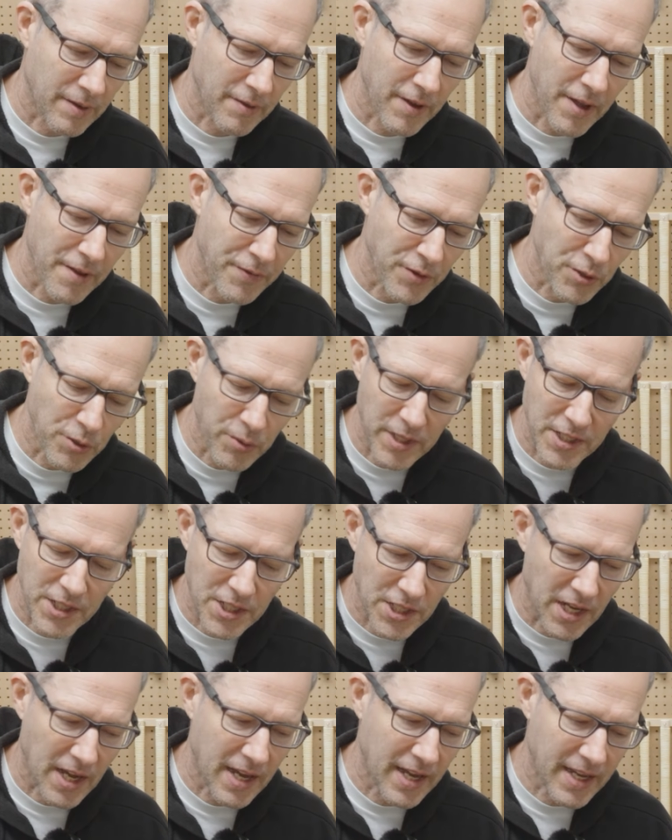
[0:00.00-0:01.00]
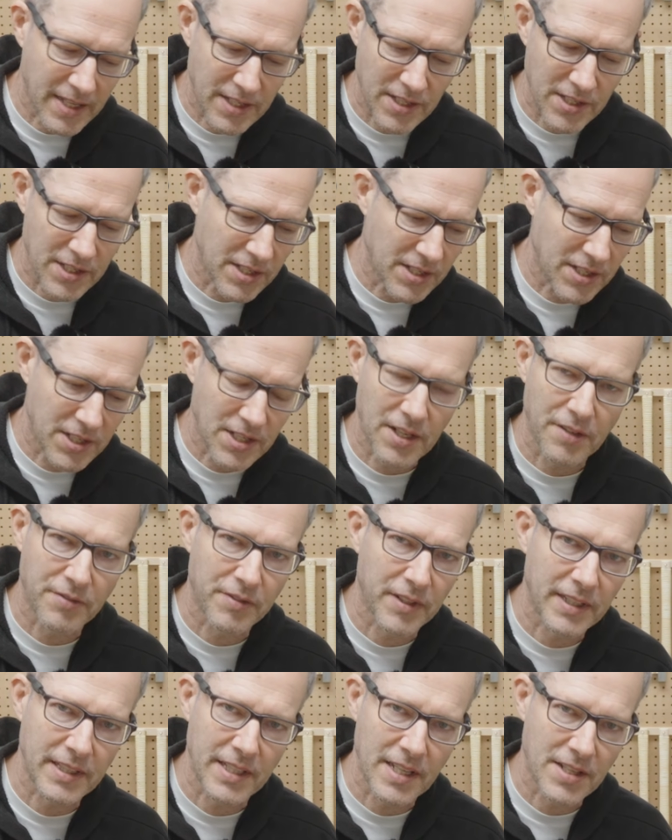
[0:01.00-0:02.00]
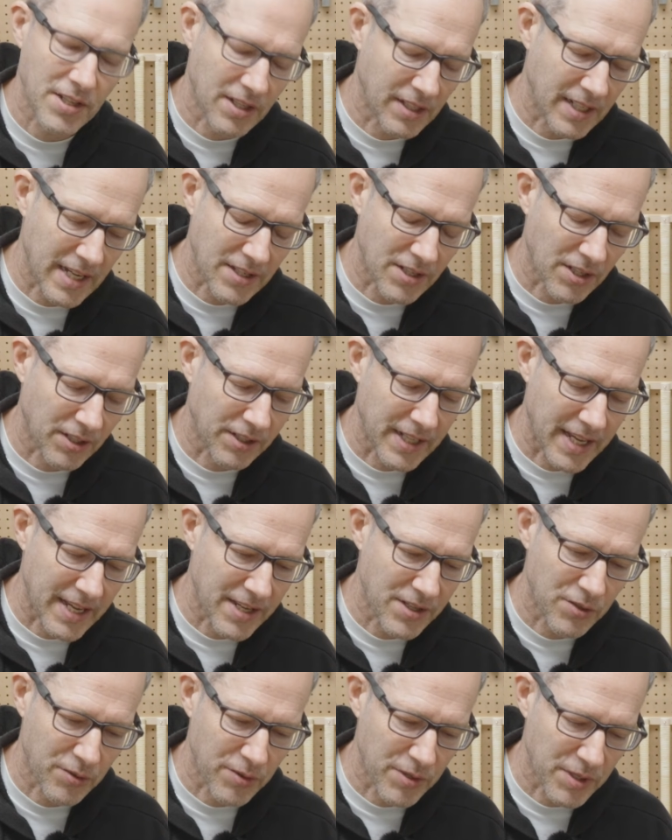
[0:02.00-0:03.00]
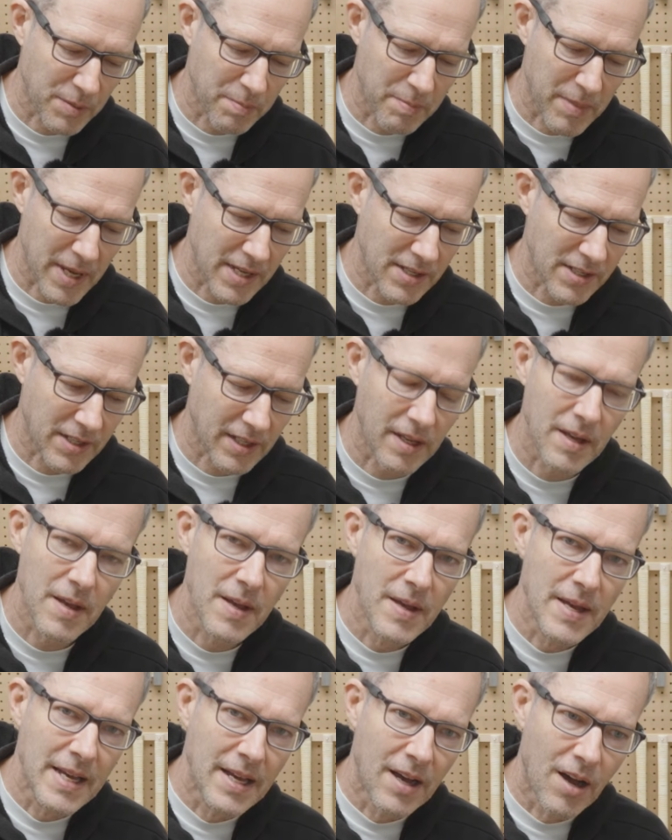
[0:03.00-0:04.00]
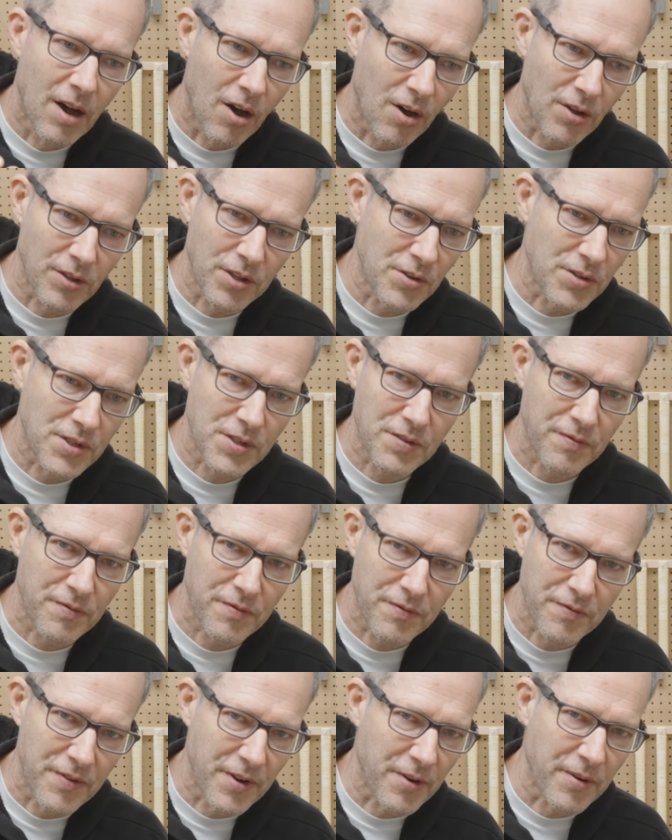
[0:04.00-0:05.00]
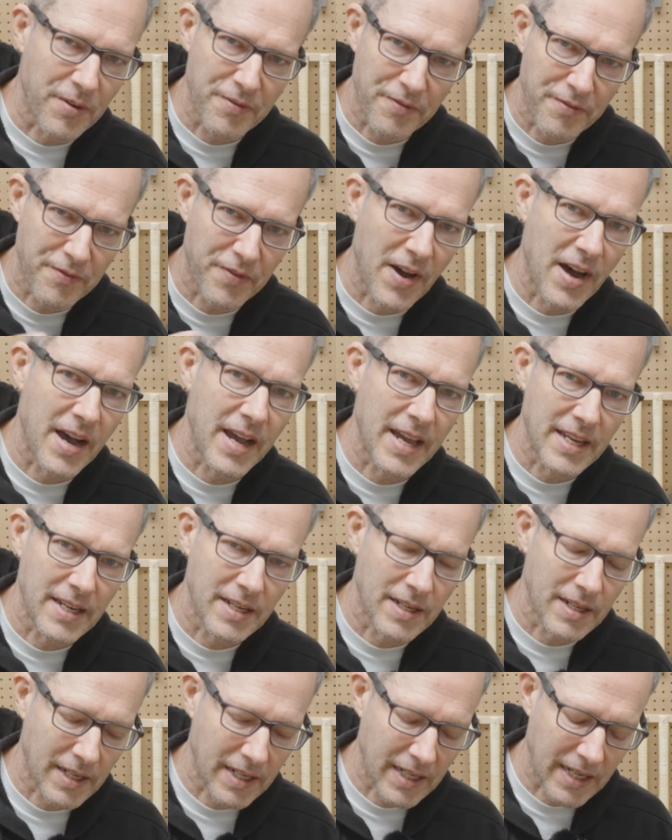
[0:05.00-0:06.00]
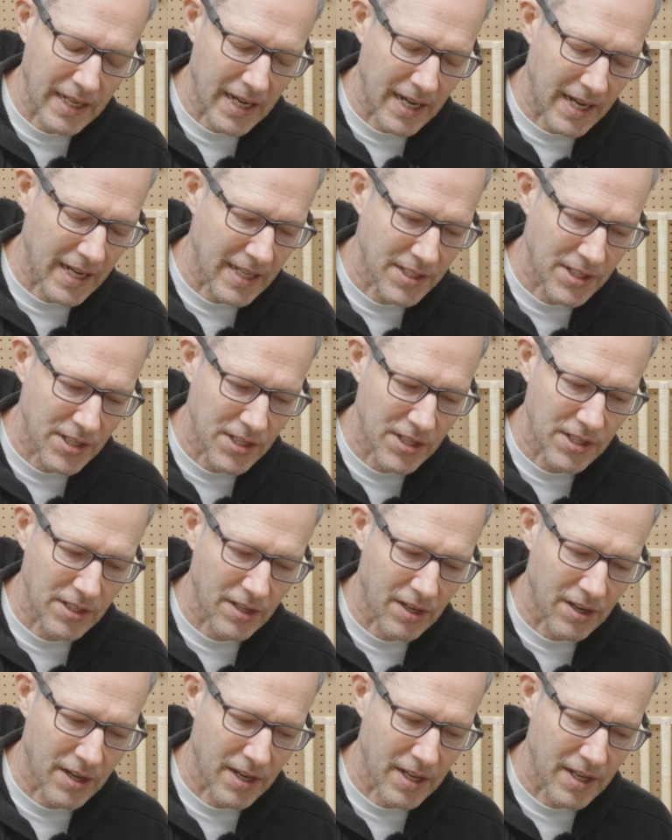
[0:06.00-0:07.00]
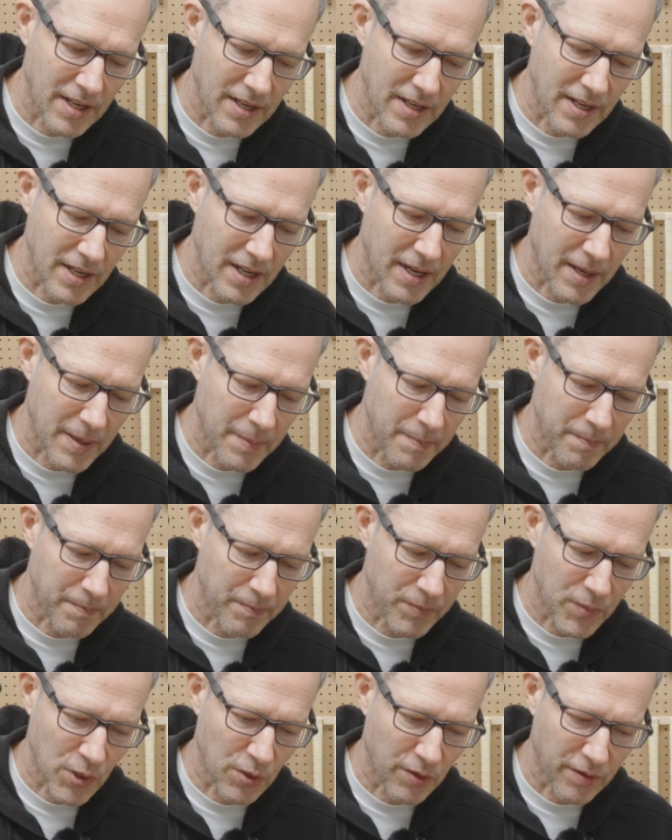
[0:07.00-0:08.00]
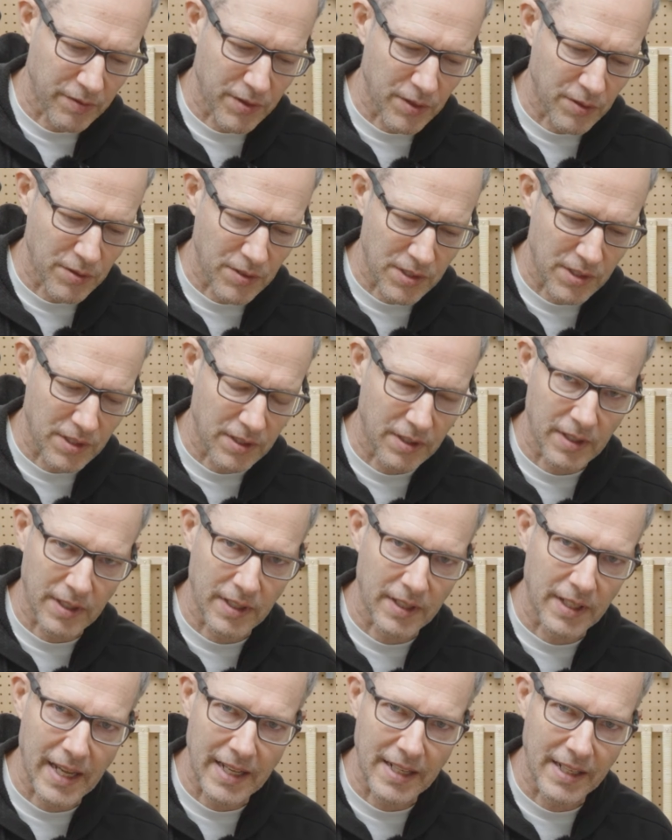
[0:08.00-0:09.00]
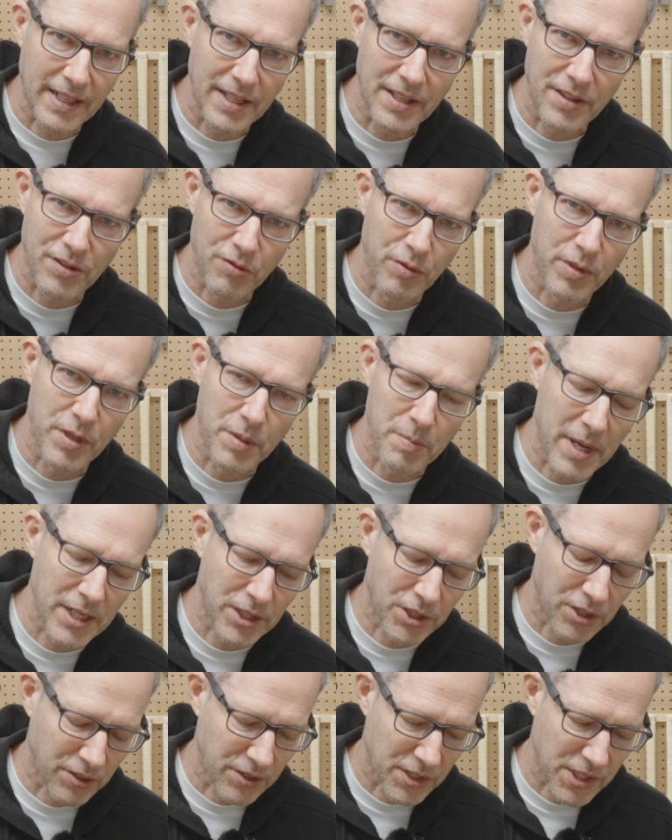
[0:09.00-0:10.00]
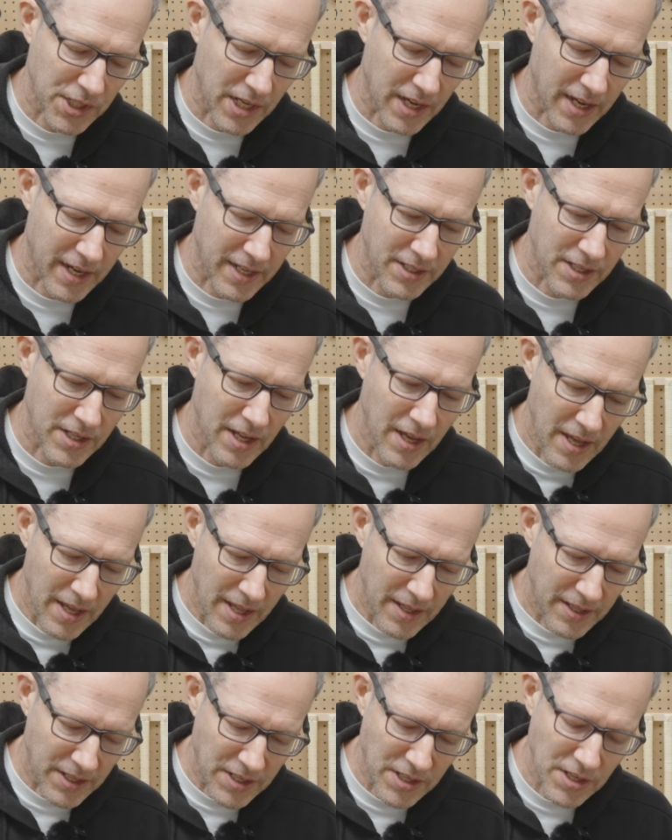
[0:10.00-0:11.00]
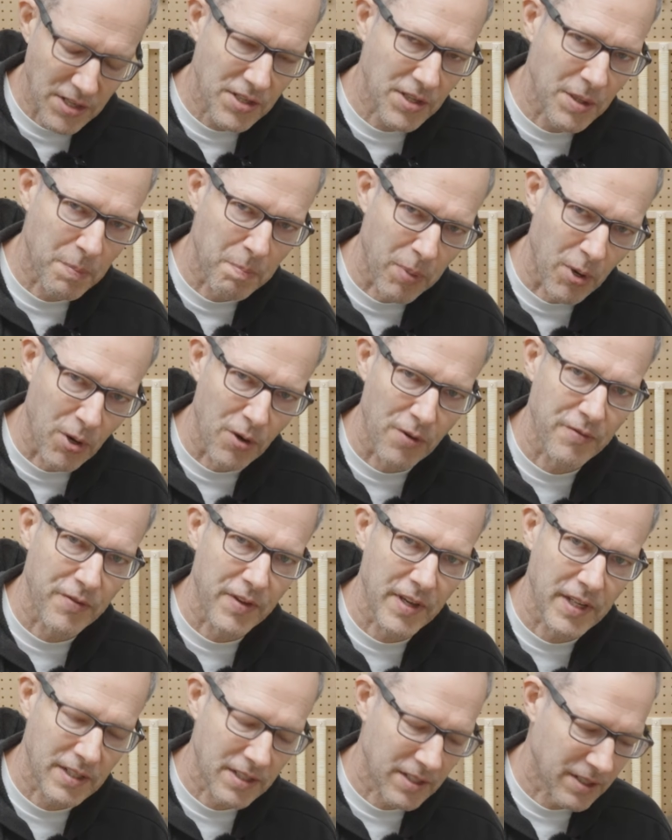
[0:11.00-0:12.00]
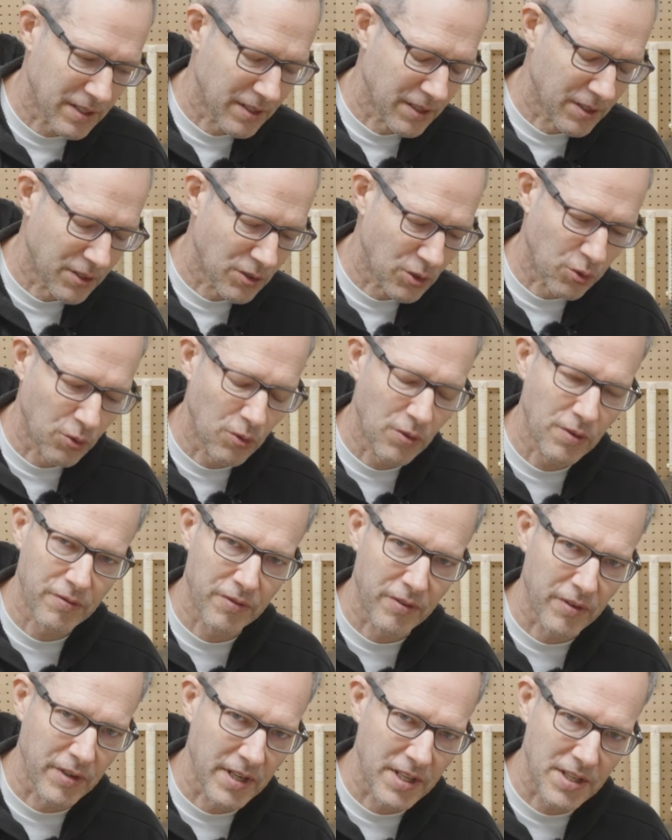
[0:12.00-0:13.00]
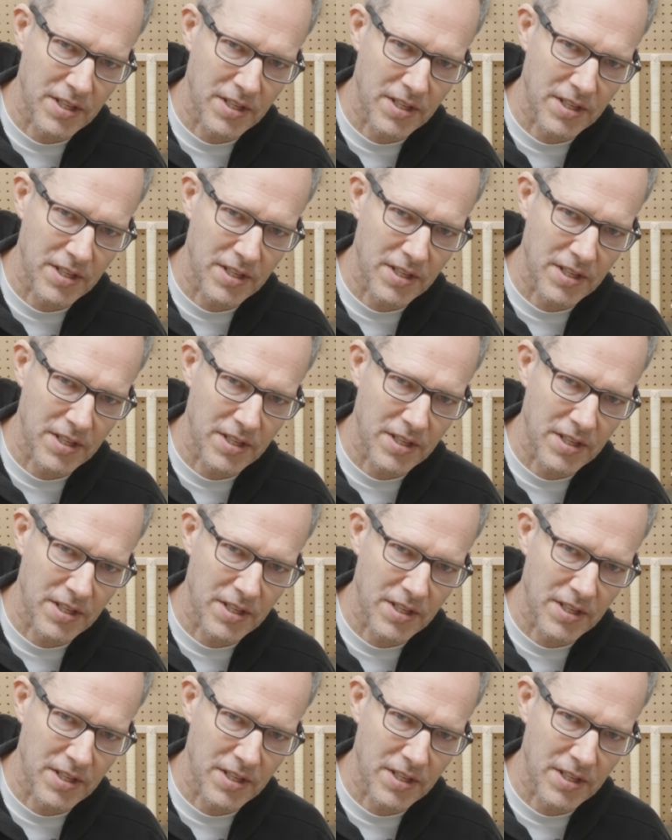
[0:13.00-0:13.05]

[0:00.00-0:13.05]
If you're doing signs and stuff like this, yes, a laser is amazing. All those very fine cuts on sort of those lightly three-dimensional signs, this is the perfect tool for it.